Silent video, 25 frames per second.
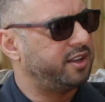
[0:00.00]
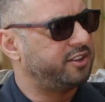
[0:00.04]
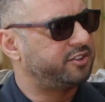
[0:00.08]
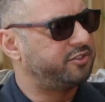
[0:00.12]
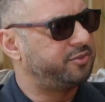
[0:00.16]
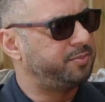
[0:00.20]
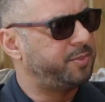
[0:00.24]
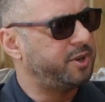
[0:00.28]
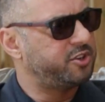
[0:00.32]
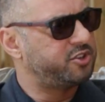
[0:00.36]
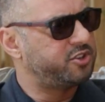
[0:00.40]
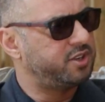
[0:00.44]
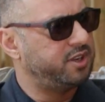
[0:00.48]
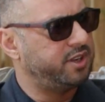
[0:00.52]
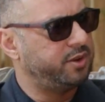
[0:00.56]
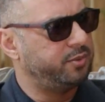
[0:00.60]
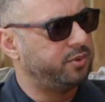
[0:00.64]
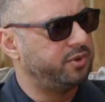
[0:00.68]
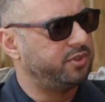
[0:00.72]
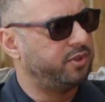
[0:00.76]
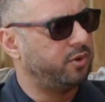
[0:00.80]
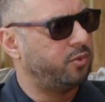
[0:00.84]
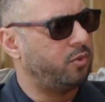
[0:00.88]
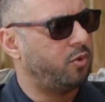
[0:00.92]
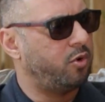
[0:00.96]
especially
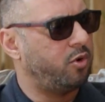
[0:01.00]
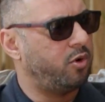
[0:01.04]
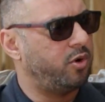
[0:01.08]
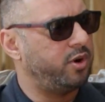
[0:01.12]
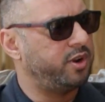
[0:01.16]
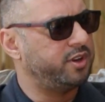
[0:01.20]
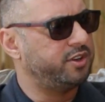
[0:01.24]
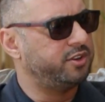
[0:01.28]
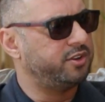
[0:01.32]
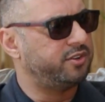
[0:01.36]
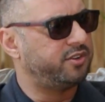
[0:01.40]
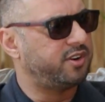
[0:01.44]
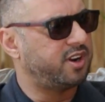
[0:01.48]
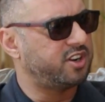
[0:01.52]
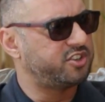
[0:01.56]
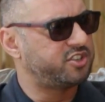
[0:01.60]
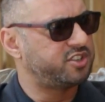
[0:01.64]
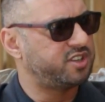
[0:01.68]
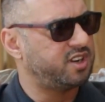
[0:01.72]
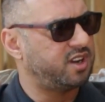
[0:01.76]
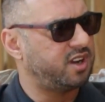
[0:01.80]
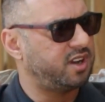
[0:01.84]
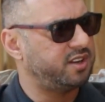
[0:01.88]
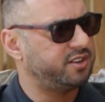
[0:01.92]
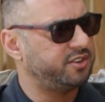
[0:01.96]
with the war in
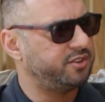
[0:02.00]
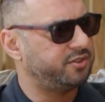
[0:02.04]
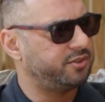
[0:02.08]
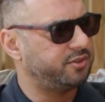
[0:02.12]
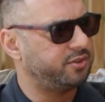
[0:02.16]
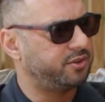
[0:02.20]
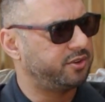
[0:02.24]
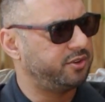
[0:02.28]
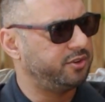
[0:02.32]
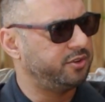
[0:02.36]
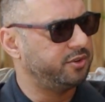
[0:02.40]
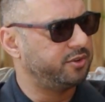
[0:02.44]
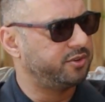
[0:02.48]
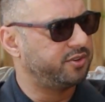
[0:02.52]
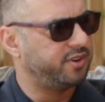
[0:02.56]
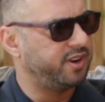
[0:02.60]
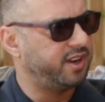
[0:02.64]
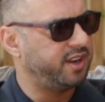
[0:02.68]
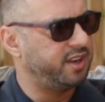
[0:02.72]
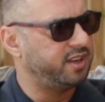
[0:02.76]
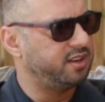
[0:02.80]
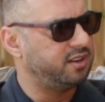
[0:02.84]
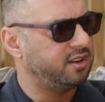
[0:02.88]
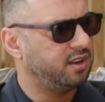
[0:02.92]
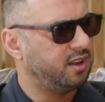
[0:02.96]
Russia and
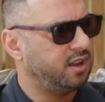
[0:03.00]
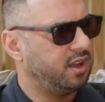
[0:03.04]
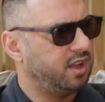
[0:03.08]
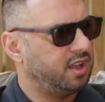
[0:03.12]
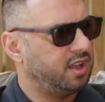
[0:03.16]
Ukraine,